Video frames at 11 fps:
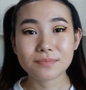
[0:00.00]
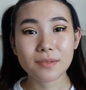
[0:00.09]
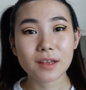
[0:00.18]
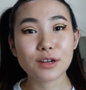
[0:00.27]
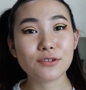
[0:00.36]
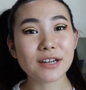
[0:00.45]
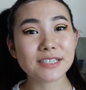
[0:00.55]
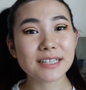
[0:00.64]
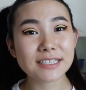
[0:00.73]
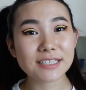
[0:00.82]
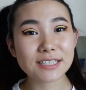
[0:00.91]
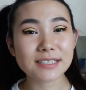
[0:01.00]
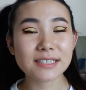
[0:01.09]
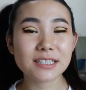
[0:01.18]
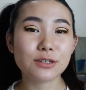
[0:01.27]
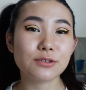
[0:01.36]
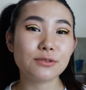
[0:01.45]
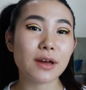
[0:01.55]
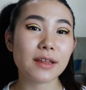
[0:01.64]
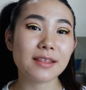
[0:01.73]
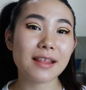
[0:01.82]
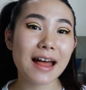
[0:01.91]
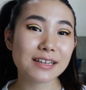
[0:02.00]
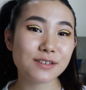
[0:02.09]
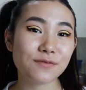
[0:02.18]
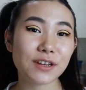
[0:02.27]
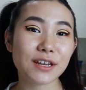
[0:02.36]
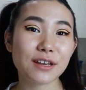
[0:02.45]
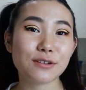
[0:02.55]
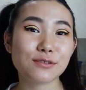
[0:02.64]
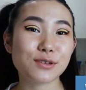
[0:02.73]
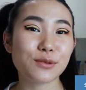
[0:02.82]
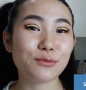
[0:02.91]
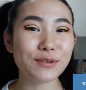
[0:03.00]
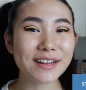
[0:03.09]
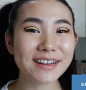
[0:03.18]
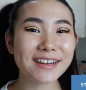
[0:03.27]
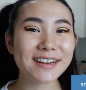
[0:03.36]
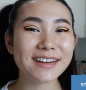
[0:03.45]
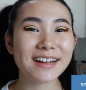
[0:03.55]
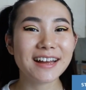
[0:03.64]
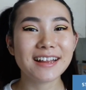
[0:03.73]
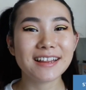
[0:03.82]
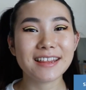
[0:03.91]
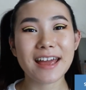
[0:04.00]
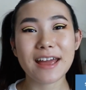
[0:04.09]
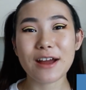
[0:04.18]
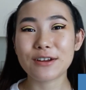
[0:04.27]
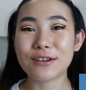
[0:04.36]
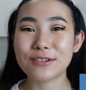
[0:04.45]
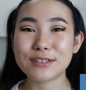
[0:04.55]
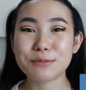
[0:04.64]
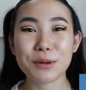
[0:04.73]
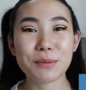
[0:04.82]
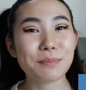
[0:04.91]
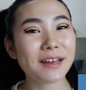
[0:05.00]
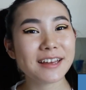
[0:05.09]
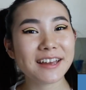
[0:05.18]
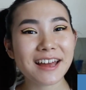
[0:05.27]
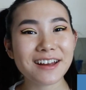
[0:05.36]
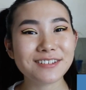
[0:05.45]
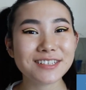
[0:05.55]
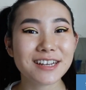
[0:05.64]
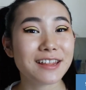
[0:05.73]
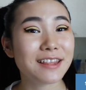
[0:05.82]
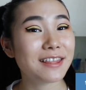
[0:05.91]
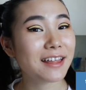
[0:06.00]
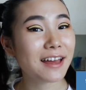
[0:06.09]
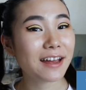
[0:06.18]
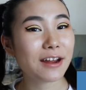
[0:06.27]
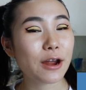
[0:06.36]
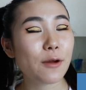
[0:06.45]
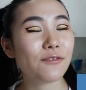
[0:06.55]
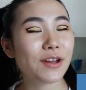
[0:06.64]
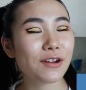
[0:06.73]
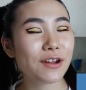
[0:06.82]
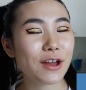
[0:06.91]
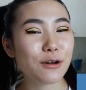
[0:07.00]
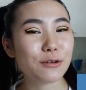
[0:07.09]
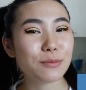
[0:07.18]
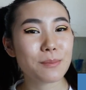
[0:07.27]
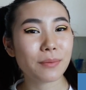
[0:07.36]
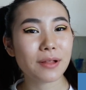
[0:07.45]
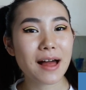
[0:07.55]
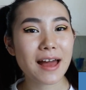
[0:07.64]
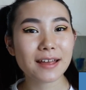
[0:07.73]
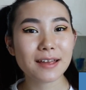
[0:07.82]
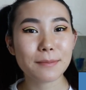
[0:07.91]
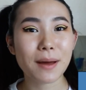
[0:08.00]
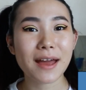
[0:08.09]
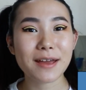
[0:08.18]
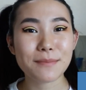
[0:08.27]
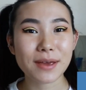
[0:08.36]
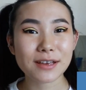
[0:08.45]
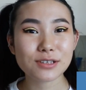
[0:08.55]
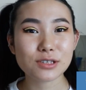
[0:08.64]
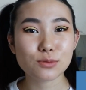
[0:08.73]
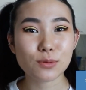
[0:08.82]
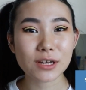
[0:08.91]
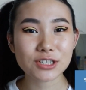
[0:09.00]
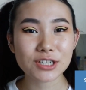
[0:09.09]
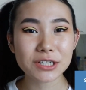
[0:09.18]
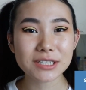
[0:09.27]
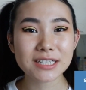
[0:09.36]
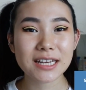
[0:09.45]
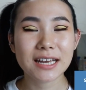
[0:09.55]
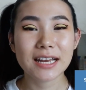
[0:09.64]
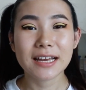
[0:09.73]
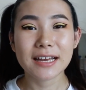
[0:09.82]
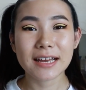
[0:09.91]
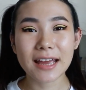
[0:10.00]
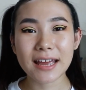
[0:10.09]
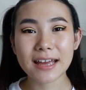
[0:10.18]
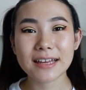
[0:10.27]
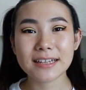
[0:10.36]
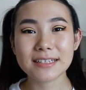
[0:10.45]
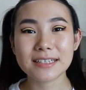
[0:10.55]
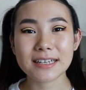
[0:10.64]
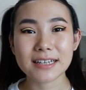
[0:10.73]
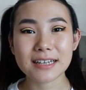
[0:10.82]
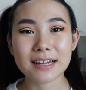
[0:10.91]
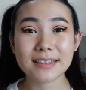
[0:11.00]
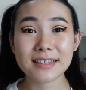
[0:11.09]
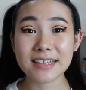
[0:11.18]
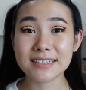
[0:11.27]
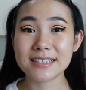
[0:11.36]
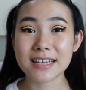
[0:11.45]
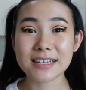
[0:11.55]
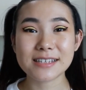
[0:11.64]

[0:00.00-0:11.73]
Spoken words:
Congratulations to last video's winner. They are going to be picking out their very own black Maya Makes sweatshirt. And this is